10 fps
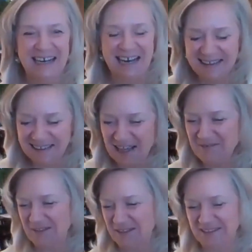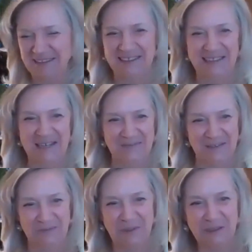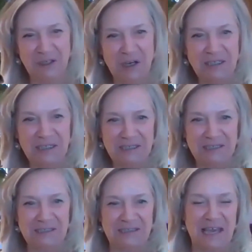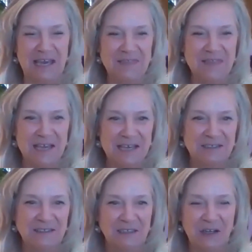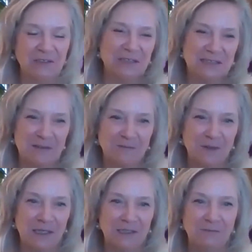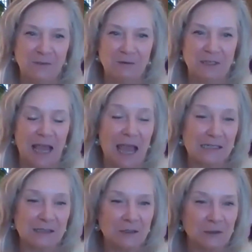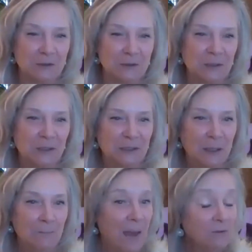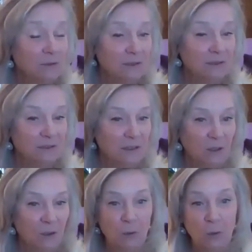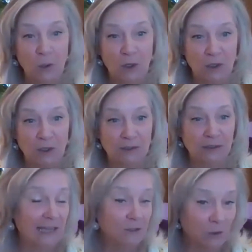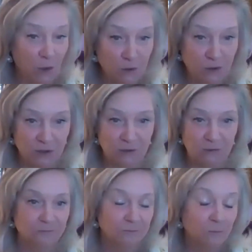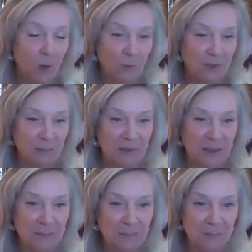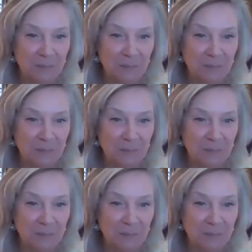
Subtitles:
I love it. I love it. Well, dog it is. And then along the same vein, if I were to ask you mountain or lake or ocean, what would it be?